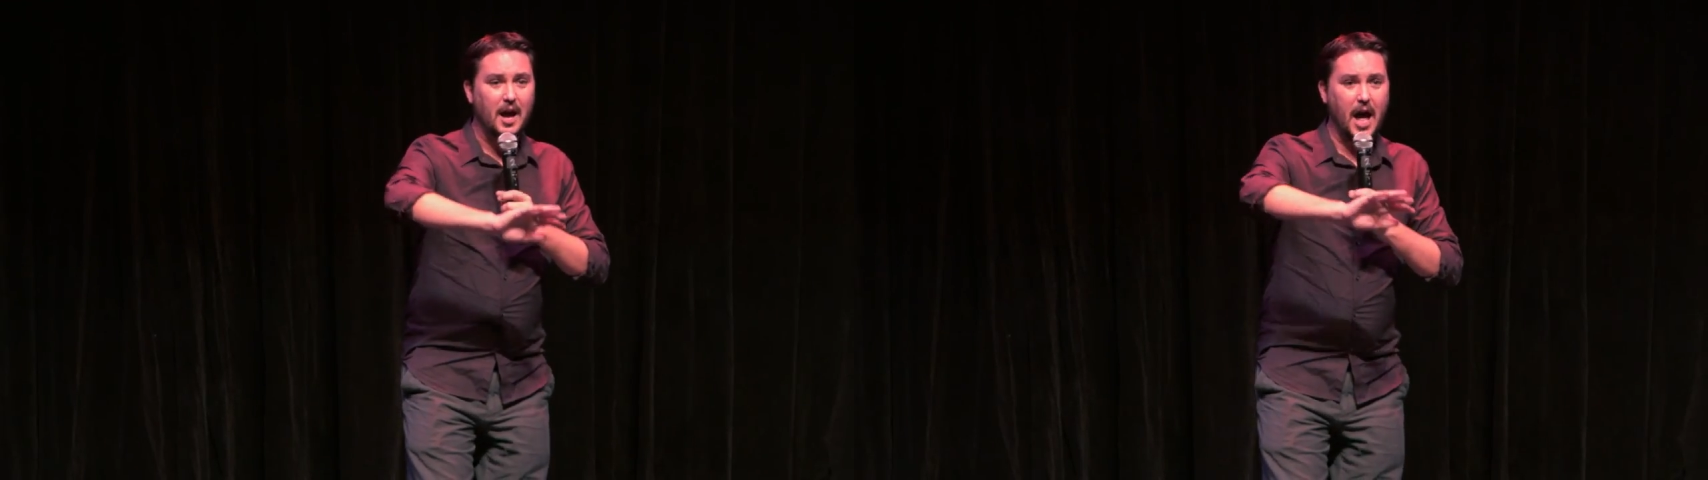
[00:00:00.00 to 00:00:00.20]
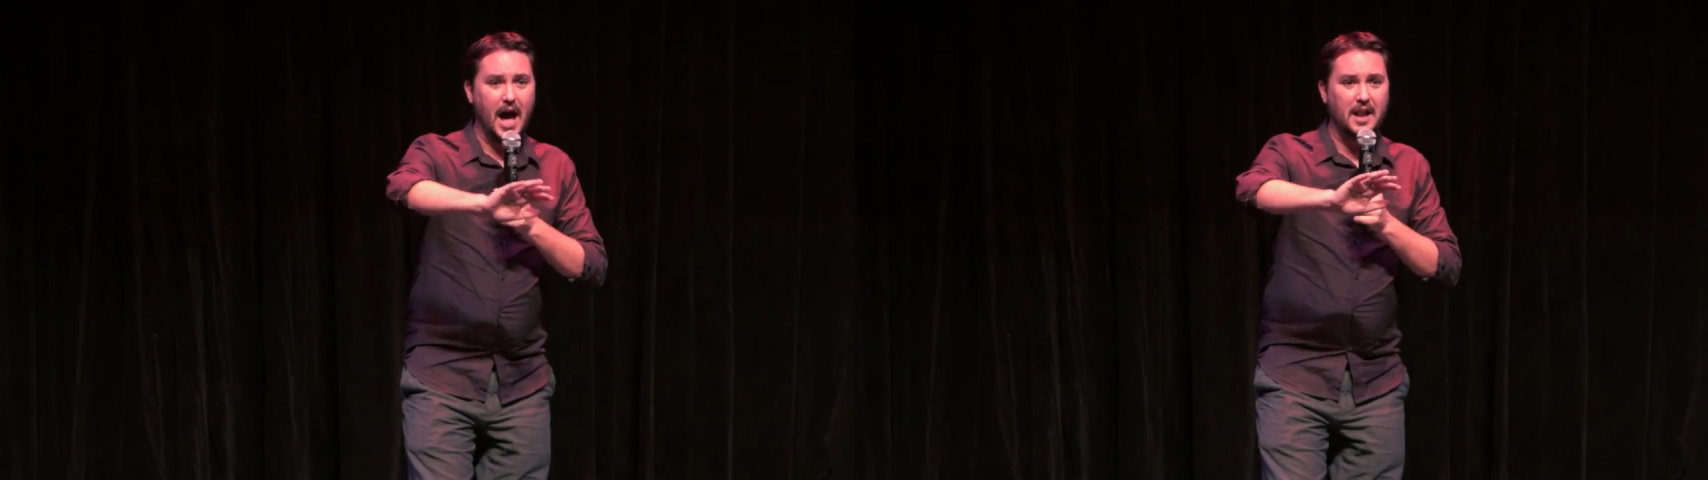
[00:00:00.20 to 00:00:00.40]

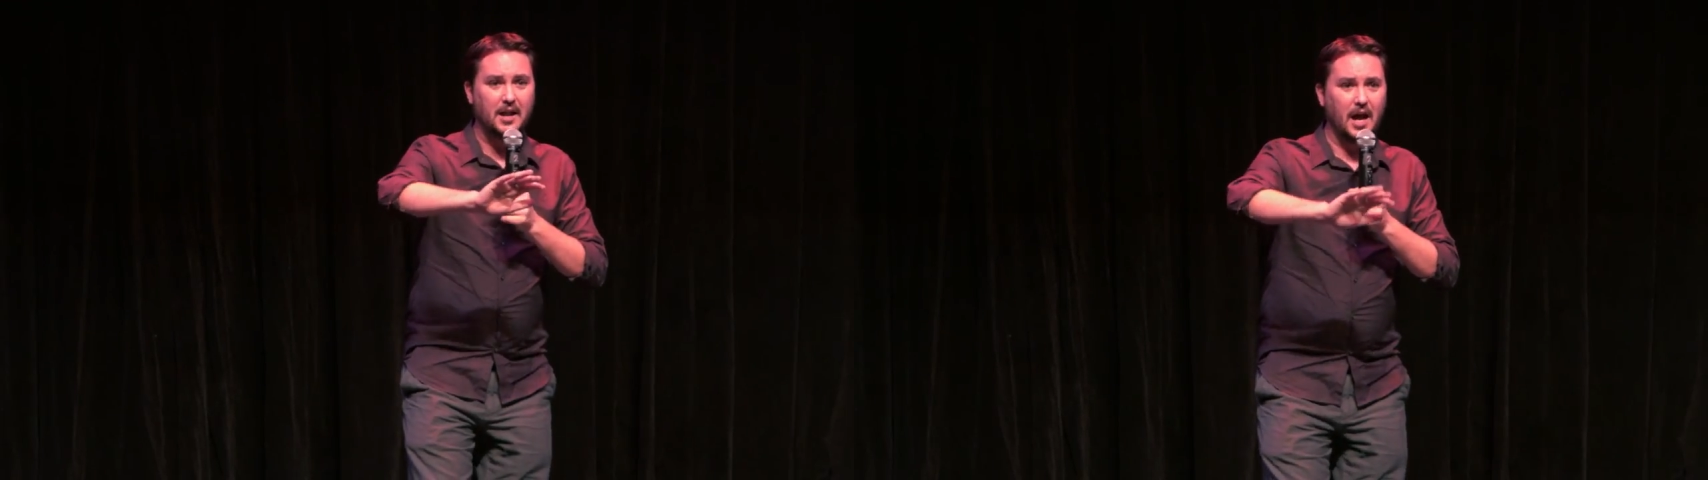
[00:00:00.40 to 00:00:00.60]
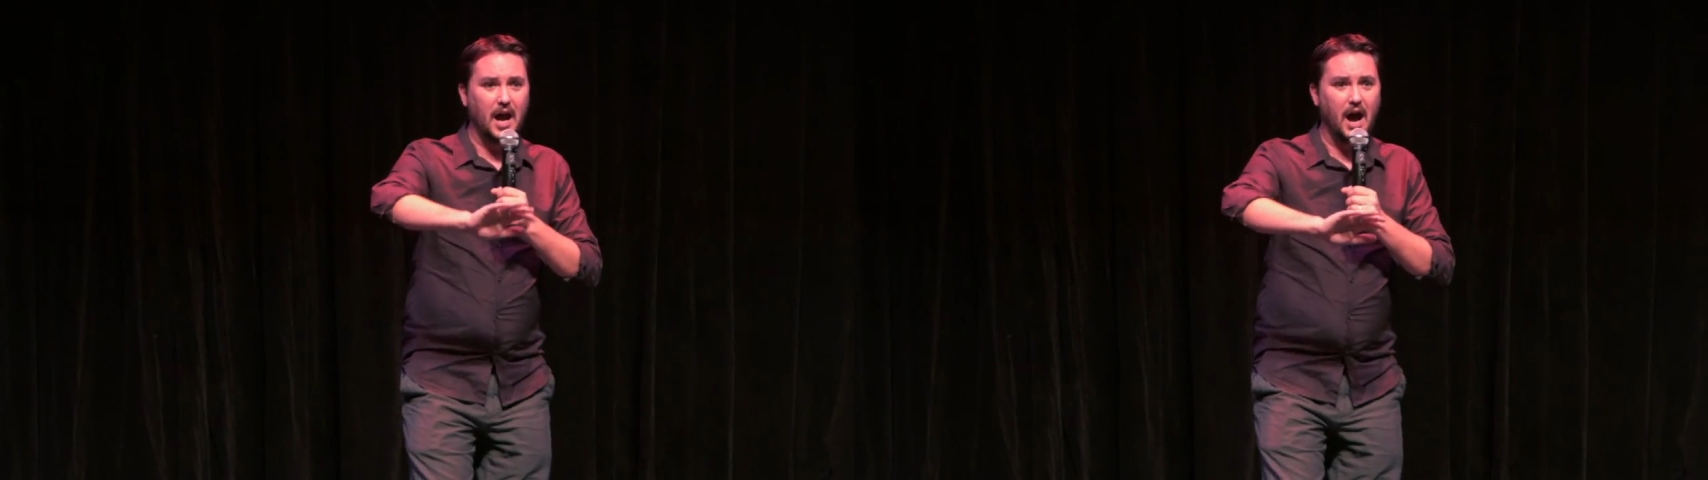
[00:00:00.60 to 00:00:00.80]
And
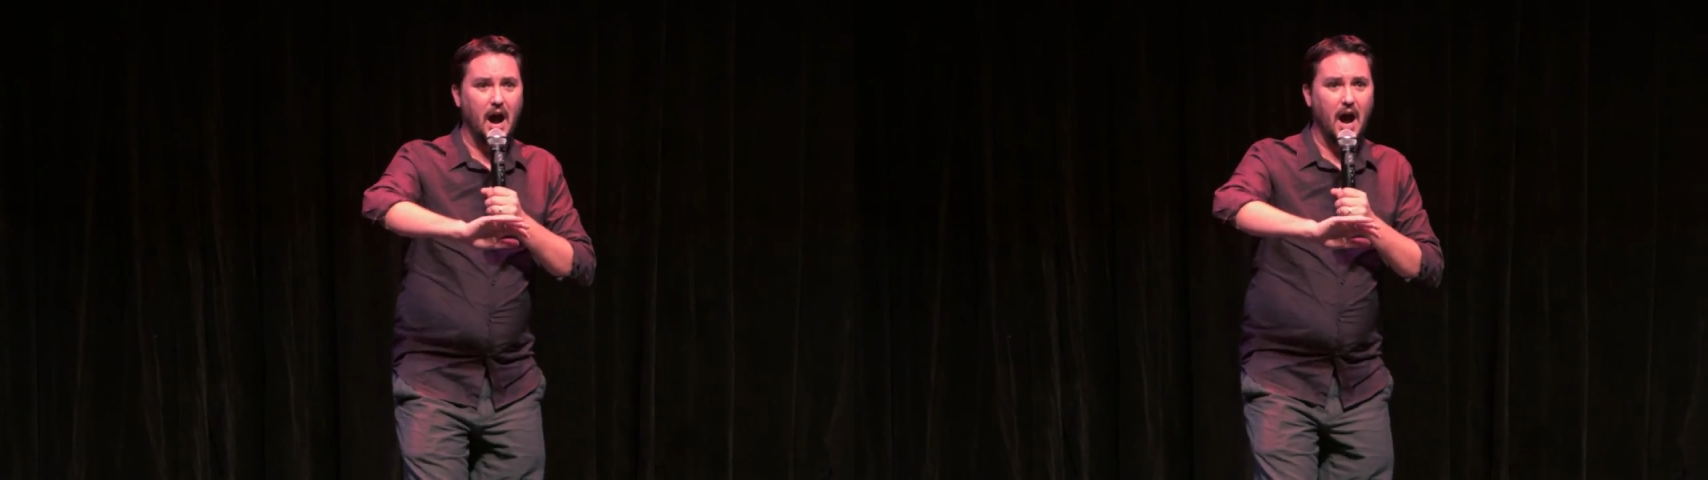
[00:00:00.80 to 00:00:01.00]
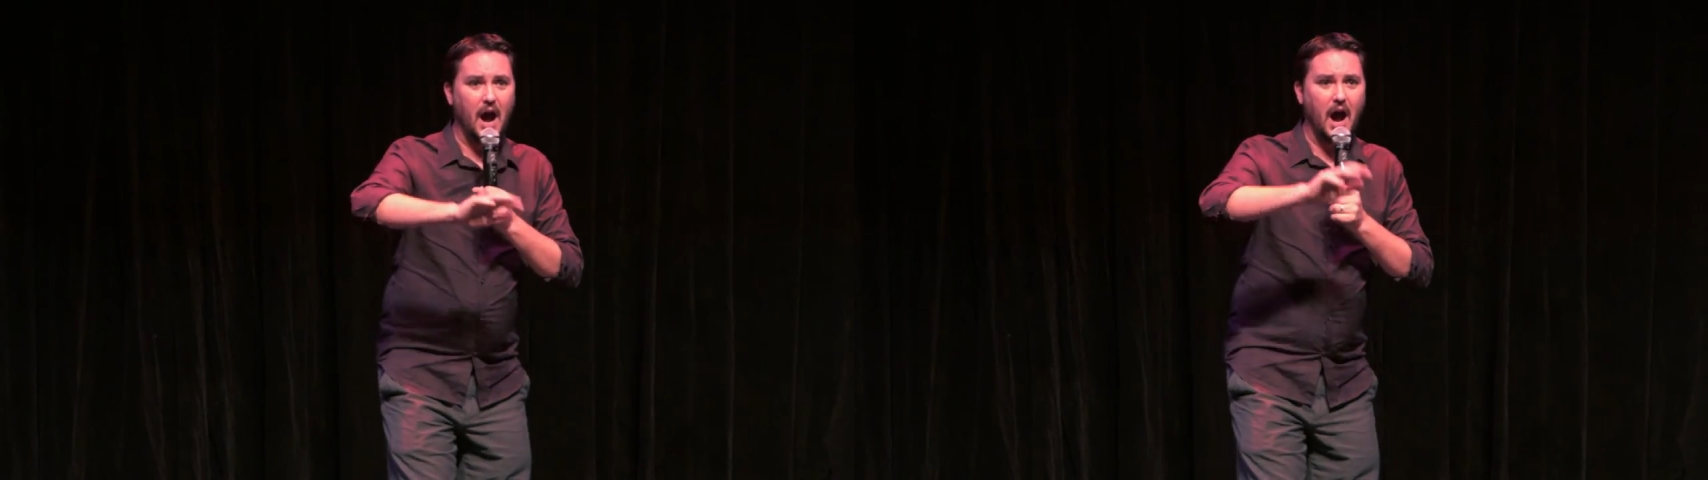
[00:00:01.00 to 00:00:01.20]

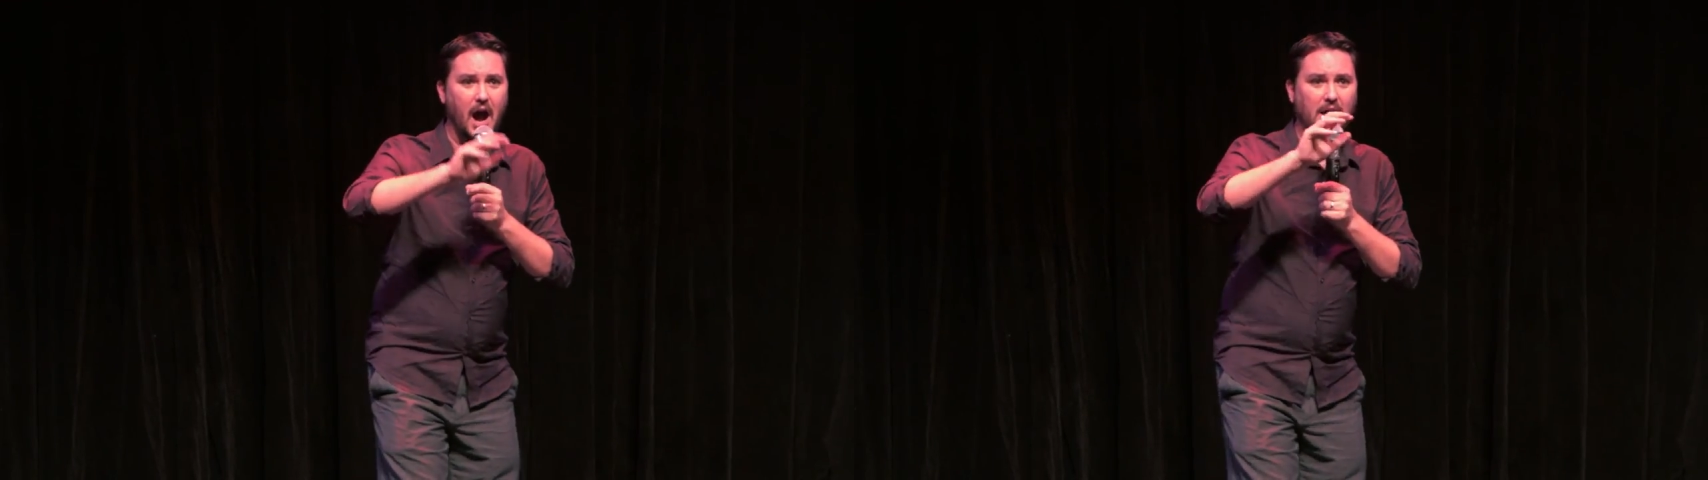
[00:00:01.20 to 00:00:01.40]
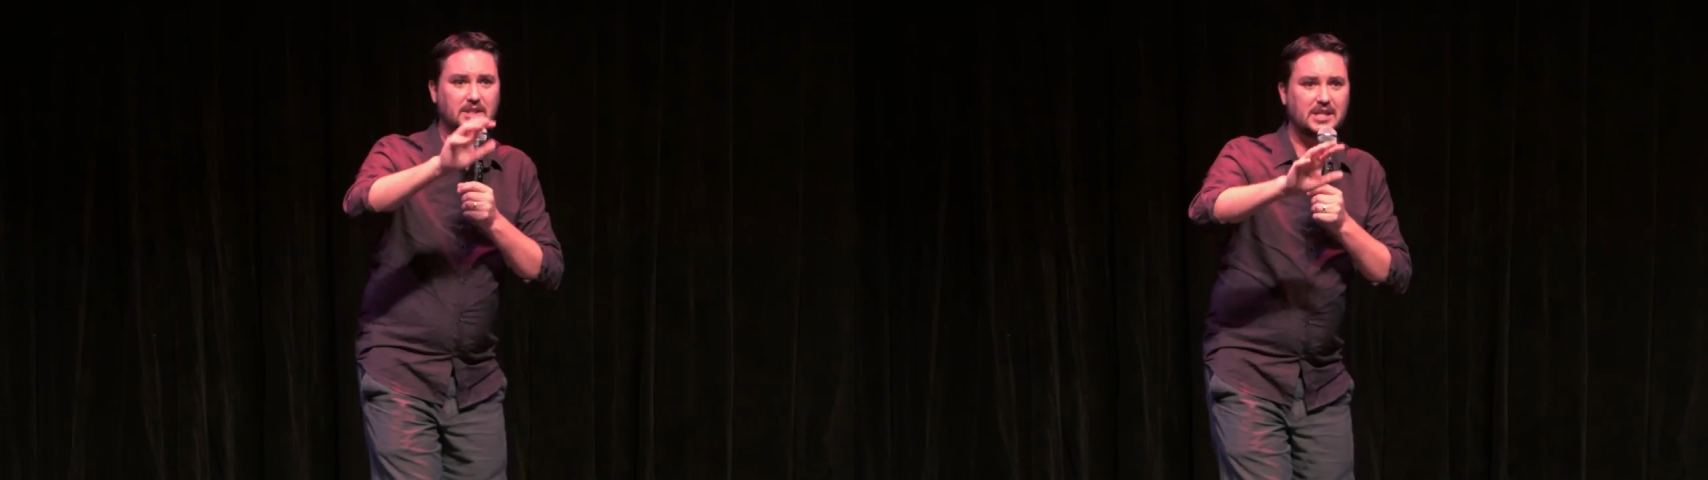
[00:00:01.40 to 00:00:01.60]

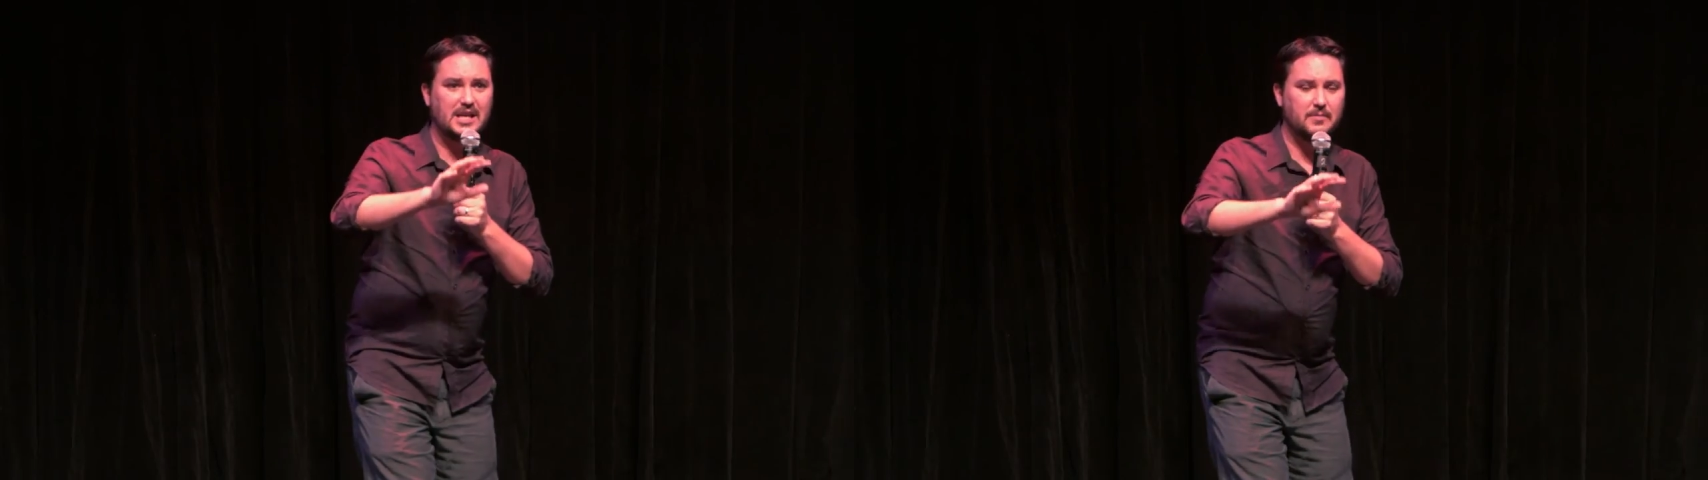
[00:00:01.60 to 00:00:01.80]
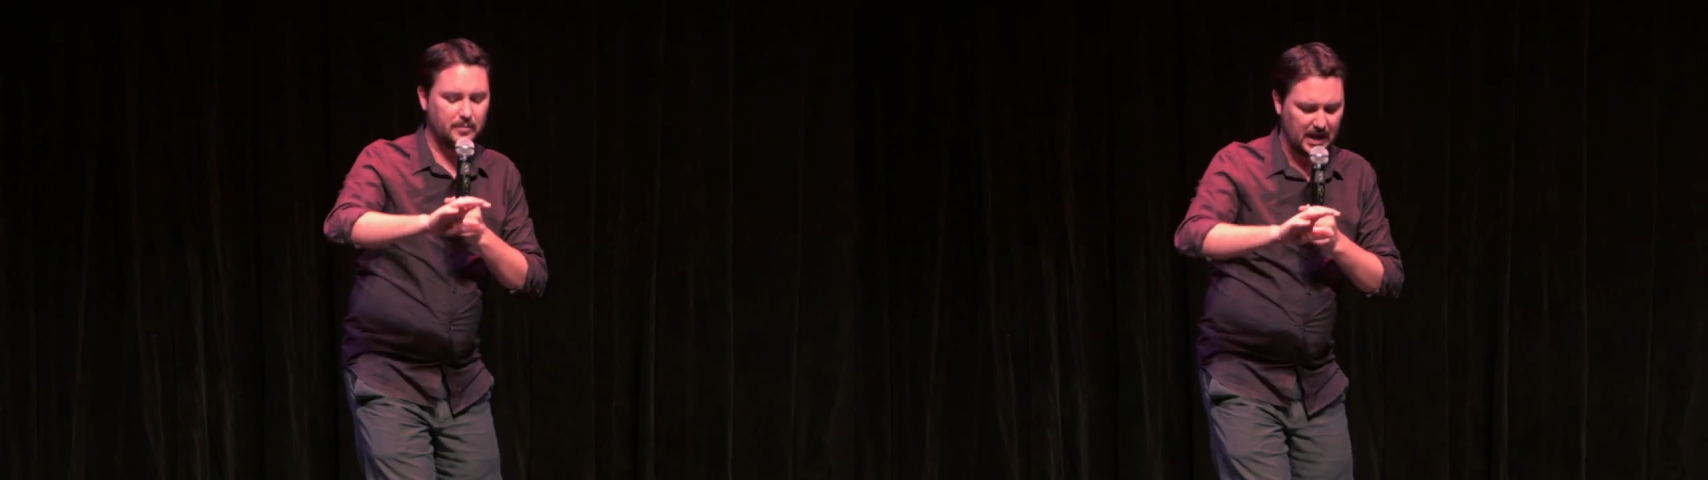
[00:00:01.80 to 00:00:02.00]
I see
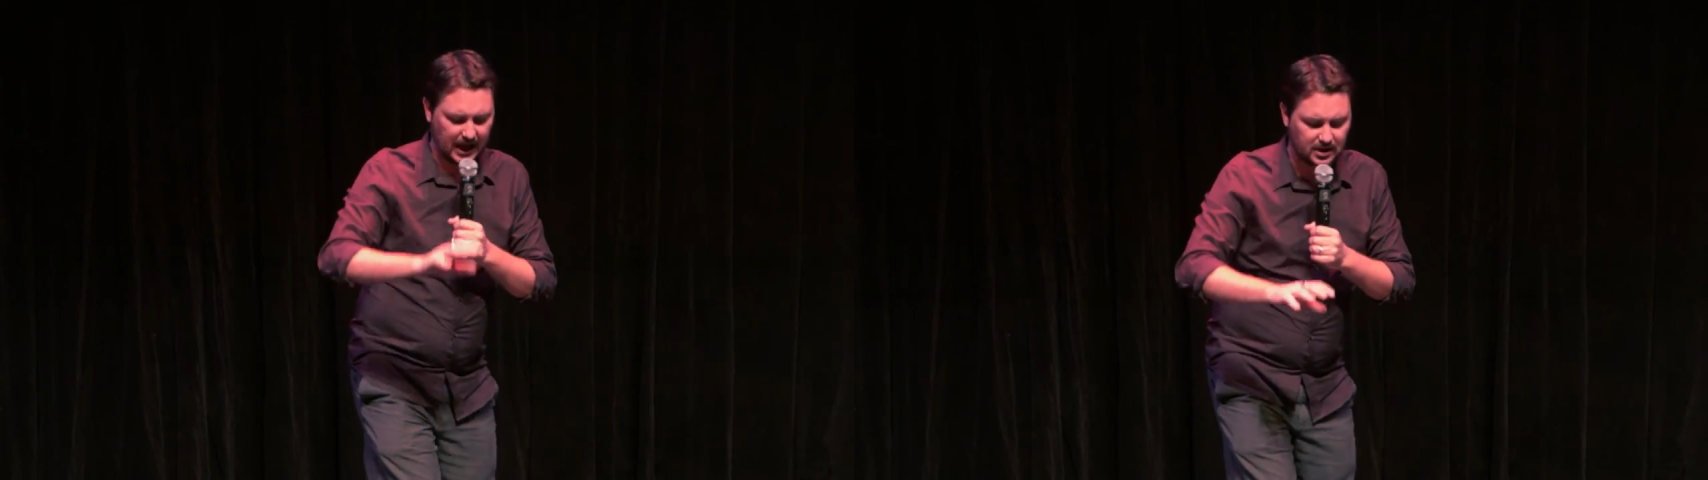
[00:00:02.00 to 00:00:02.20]
him and I'm like,